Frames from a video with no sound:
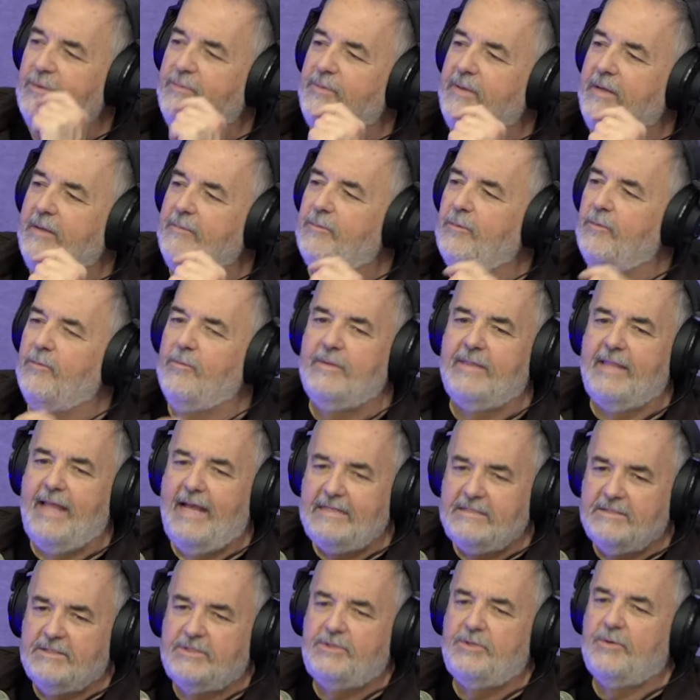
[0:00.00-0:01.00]
people when
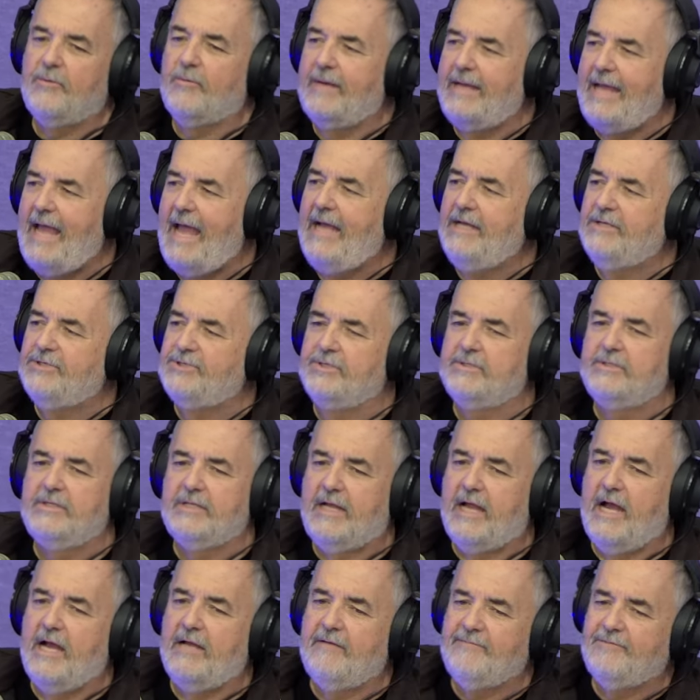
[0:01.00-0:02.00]
that's your reaction to
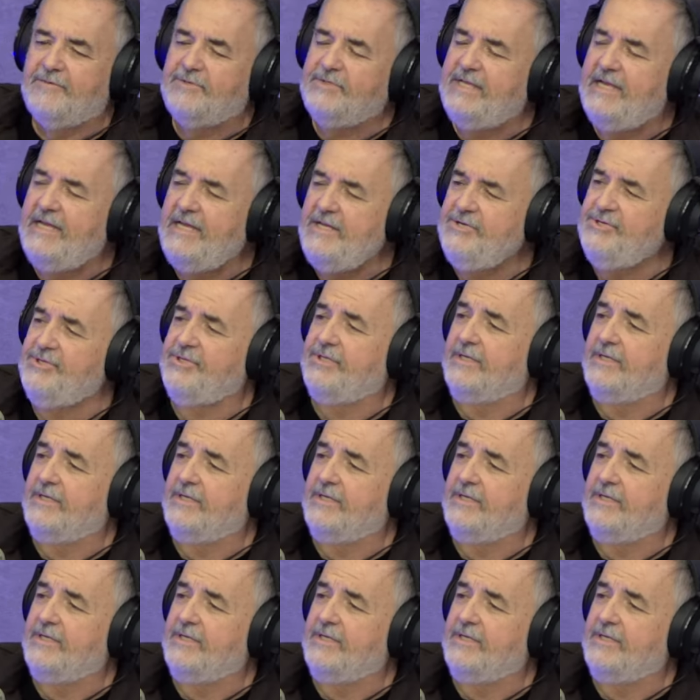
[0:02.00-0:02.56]
conversation?